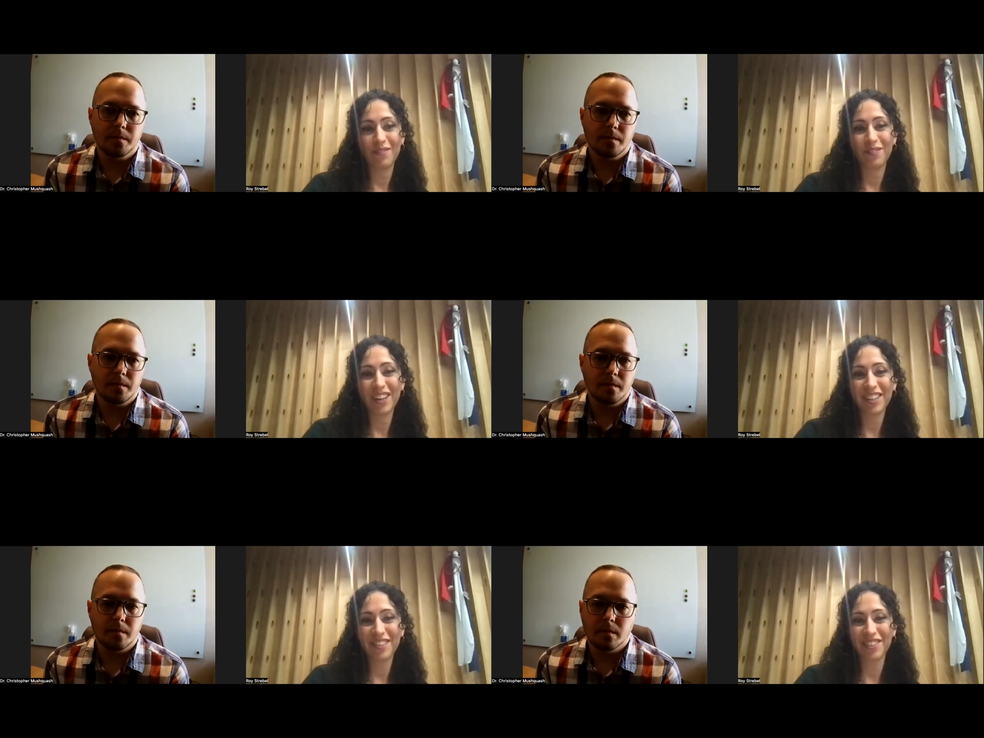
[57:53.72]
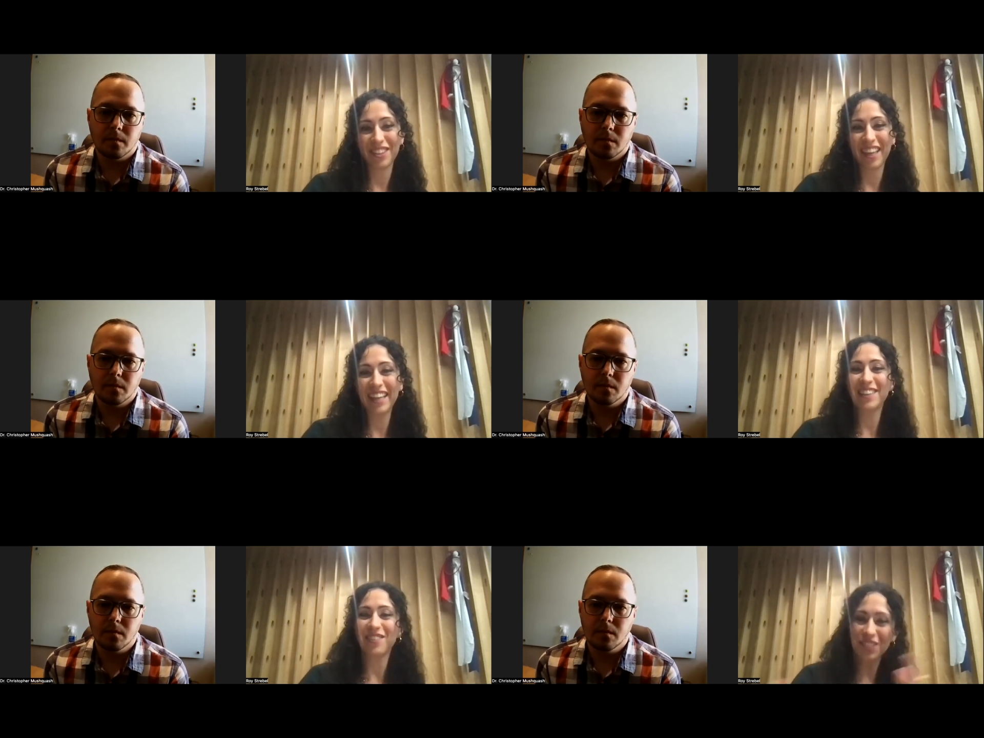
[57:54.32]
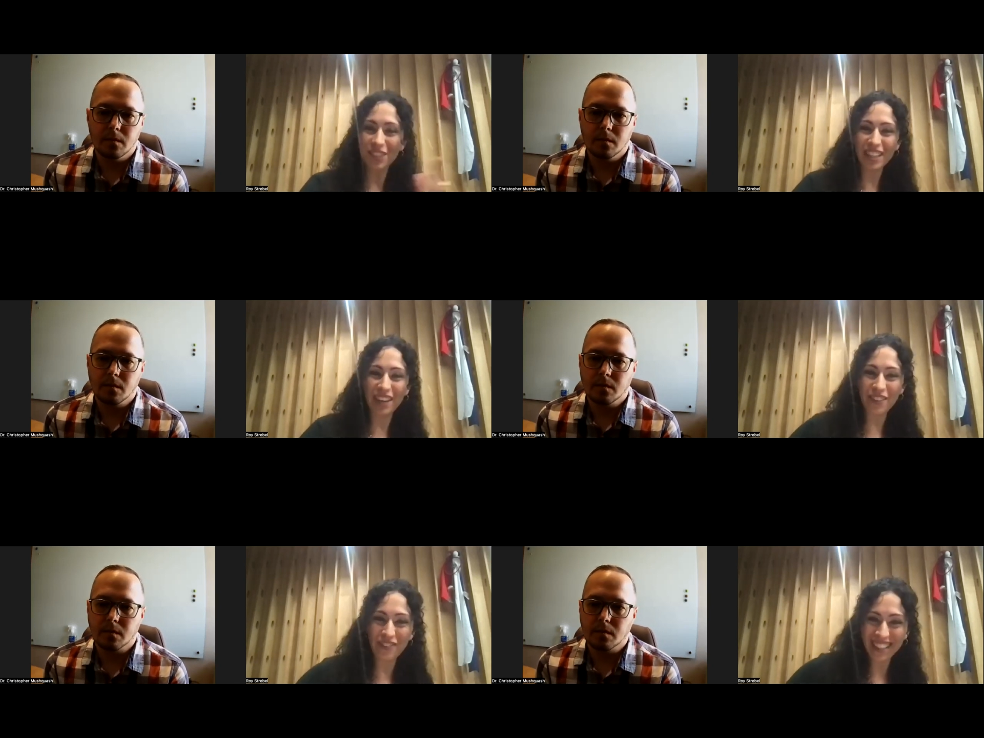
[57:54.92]
Speaker 1: Wonderful, thank you. I'm so
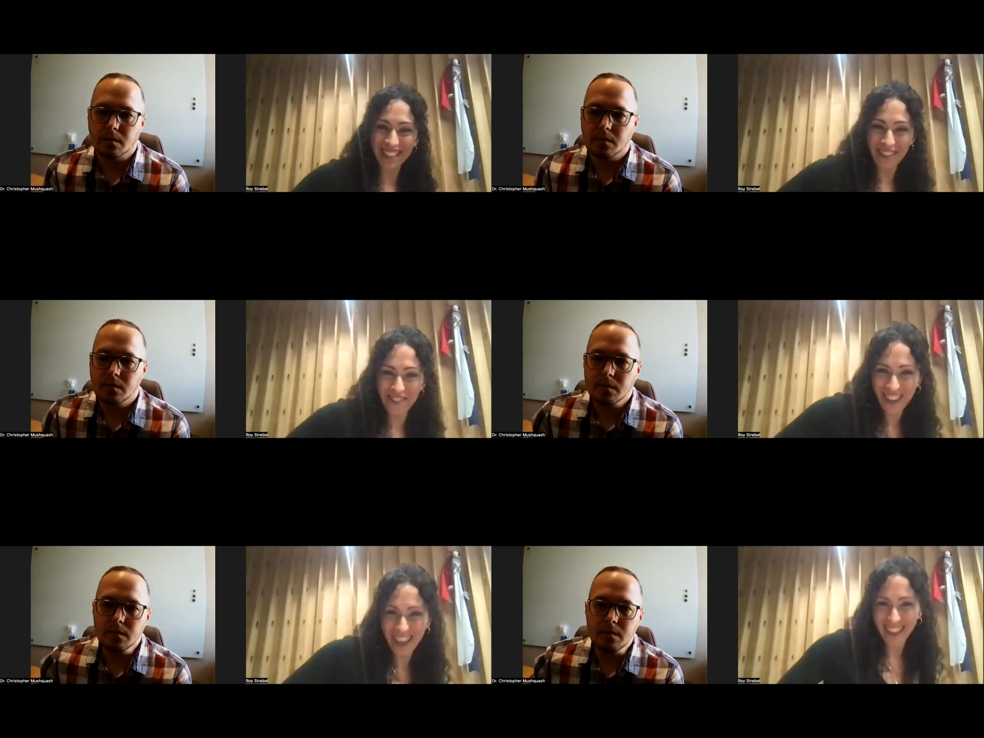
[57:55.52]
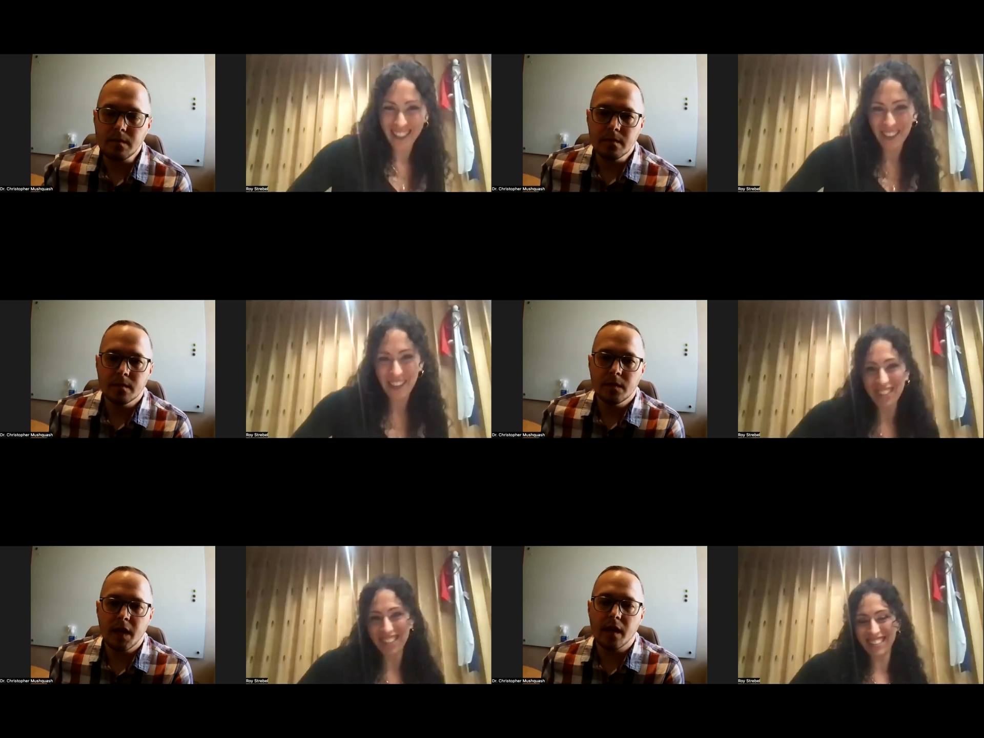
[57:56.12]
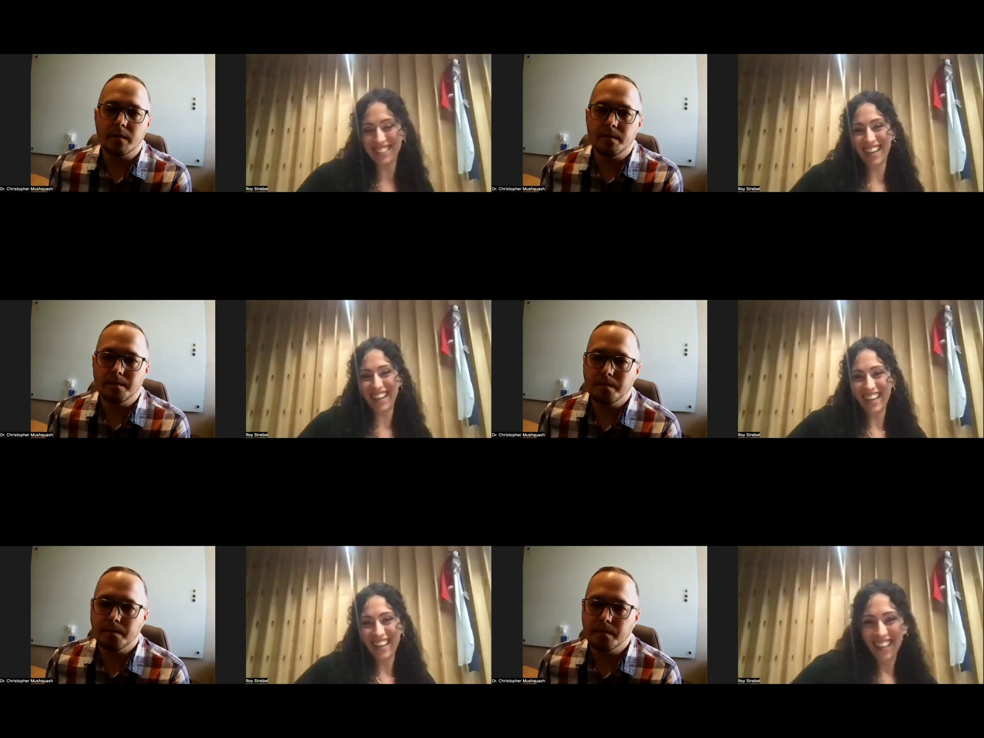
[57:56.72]
glad we made time for that, and you were able to. Yeah.
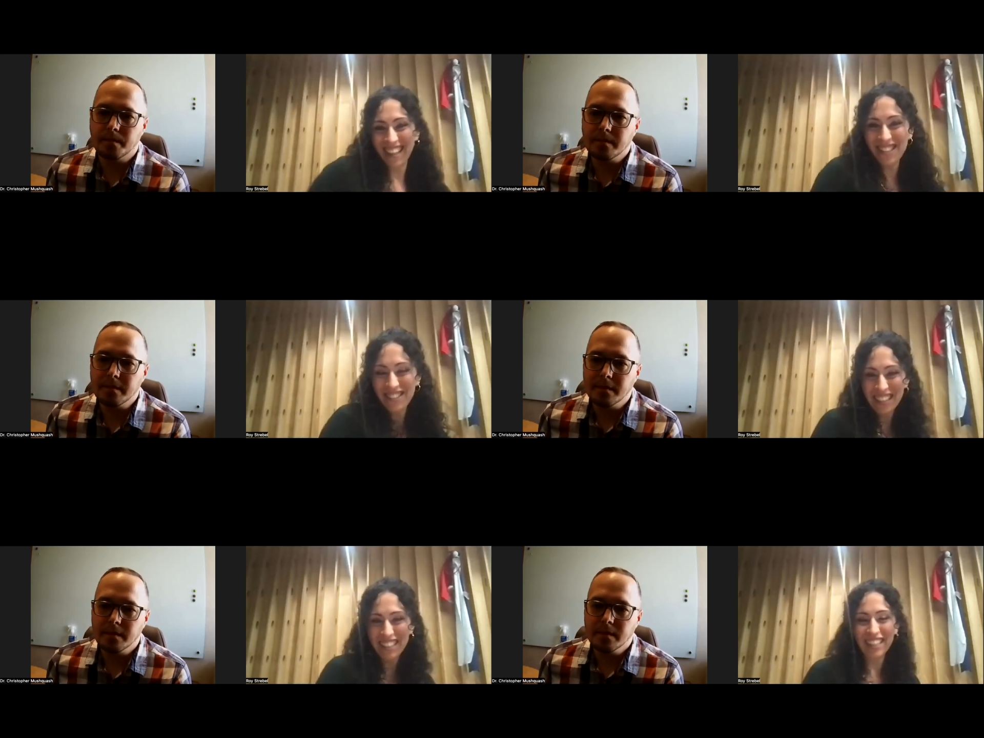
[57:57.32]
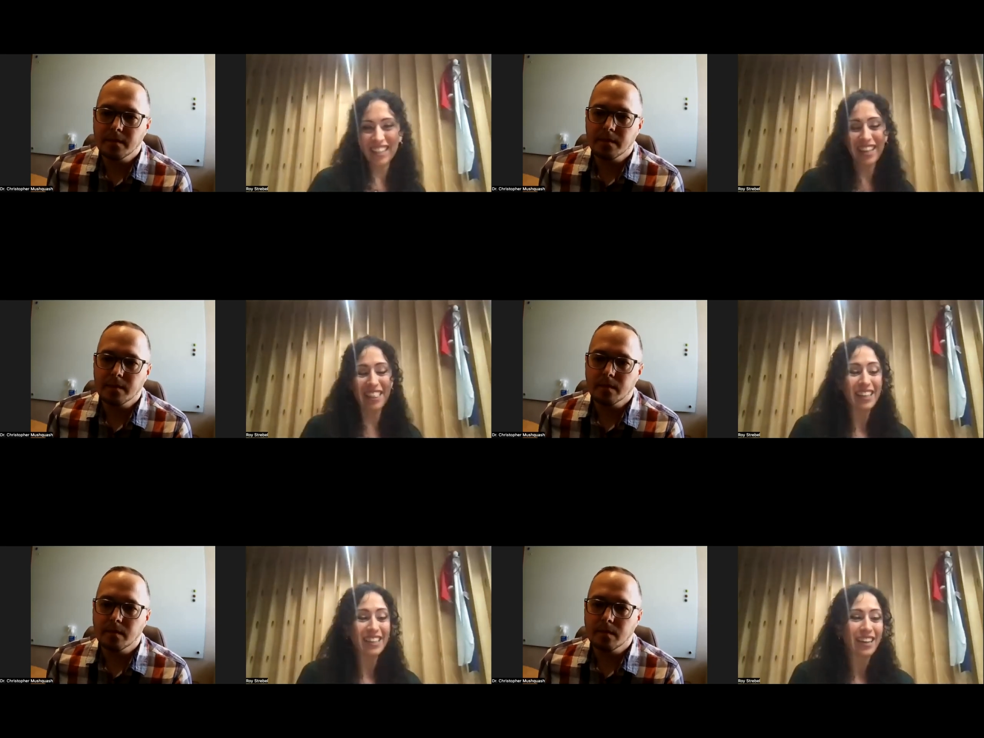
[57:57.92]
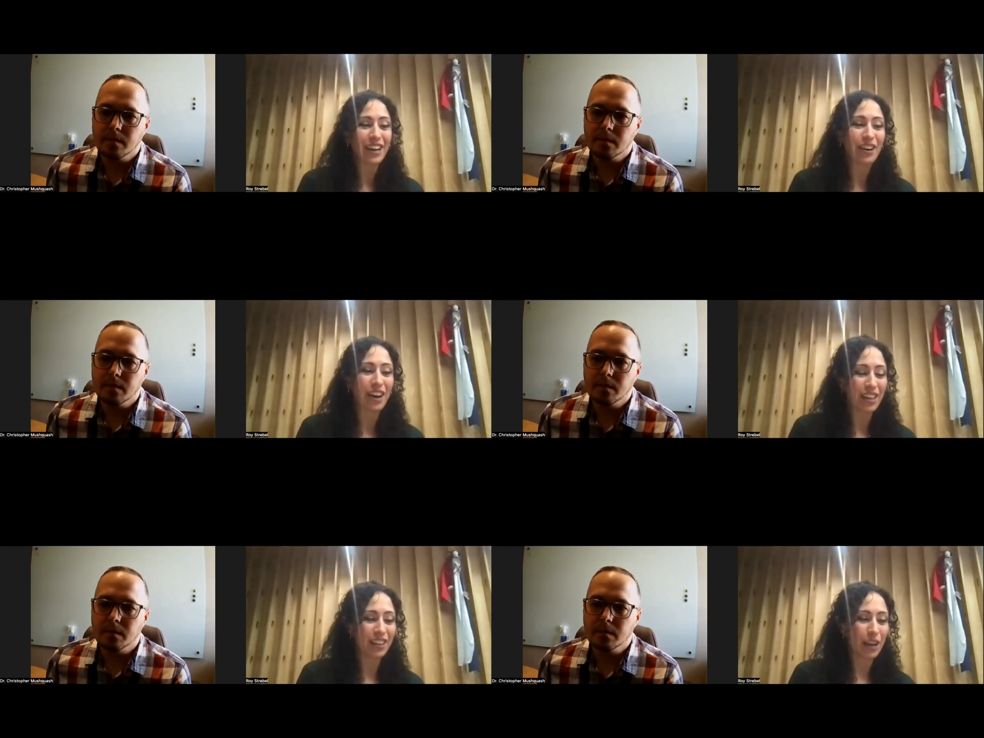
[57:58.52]
That's really good, and I think uh,
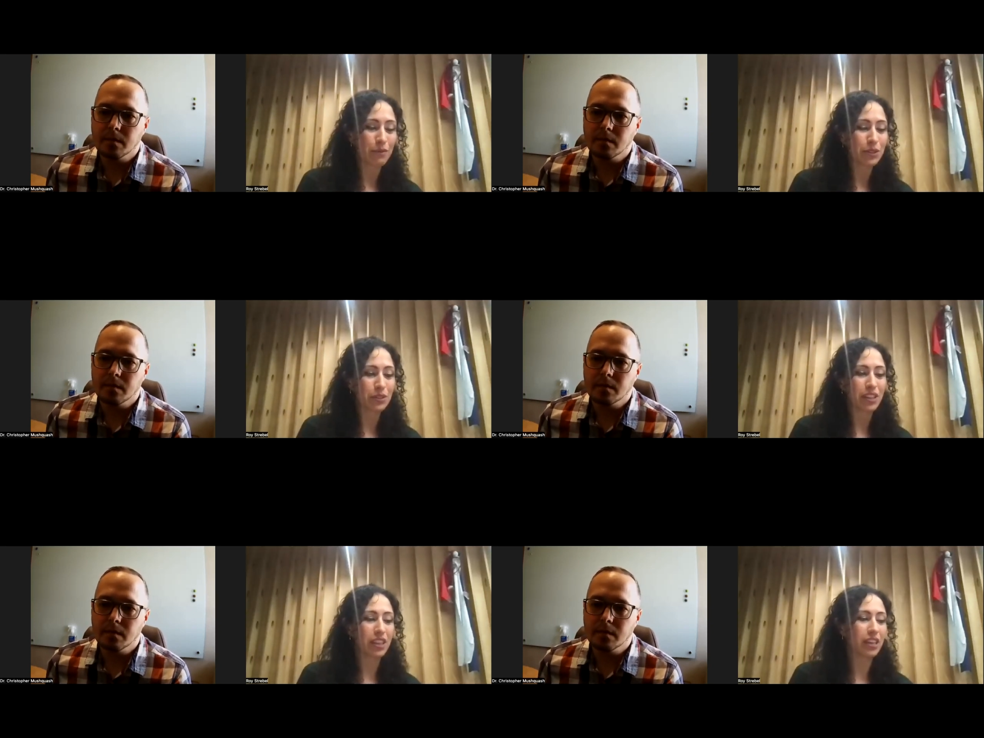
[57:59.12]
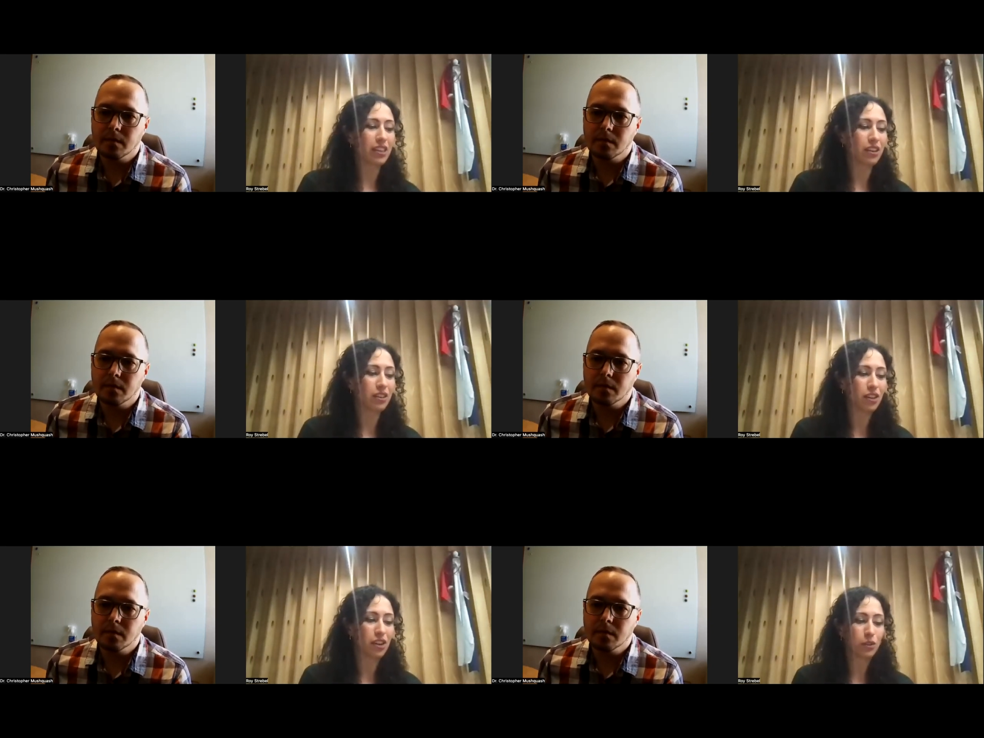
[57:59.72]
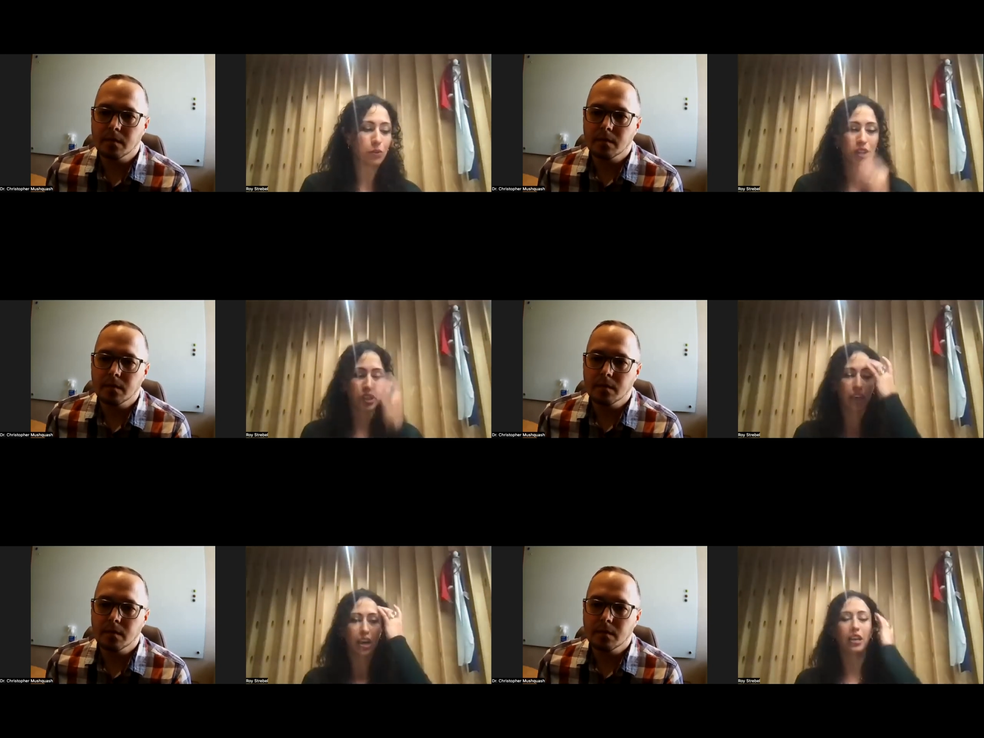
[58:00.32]
I absolutely think that all the hard
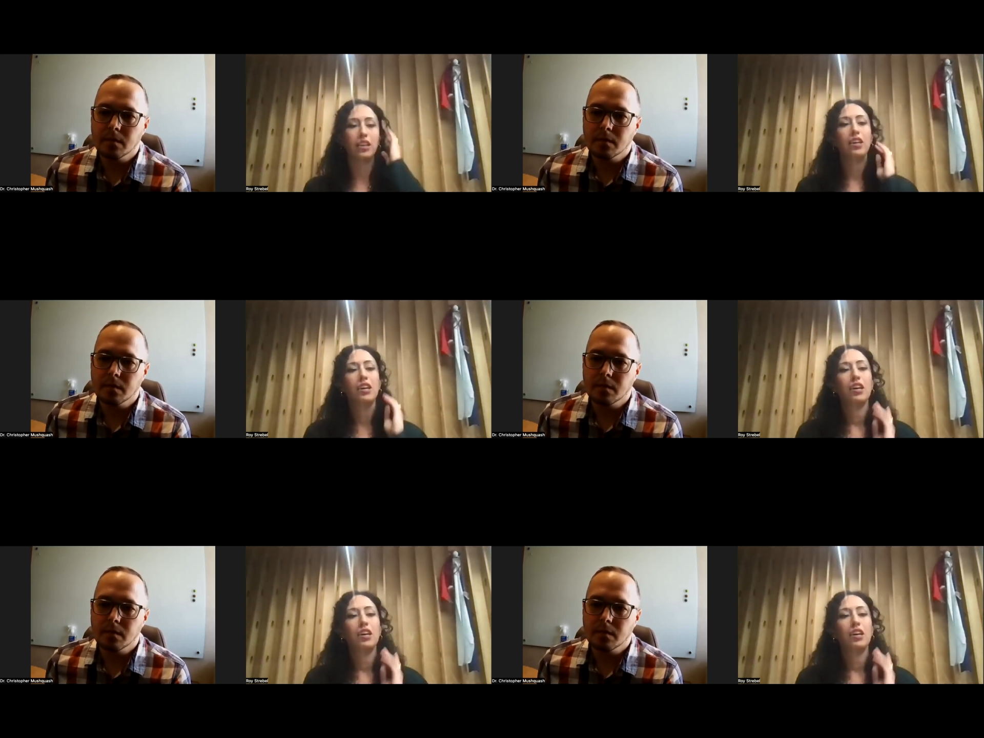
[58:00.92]
work that